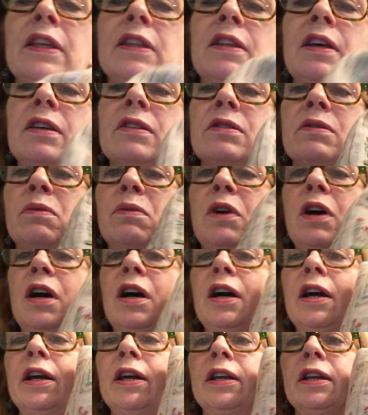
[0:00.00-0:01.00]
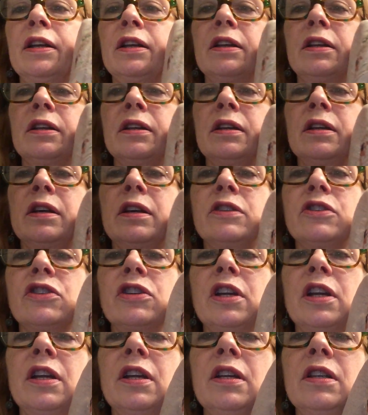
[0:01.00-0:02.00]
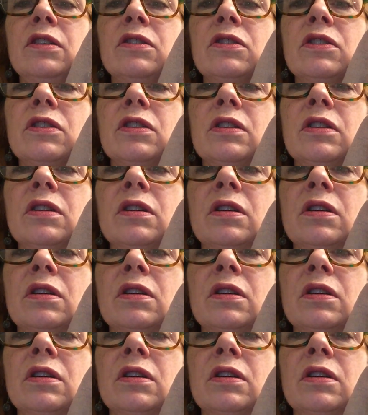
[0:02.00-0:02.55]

that's why I changed,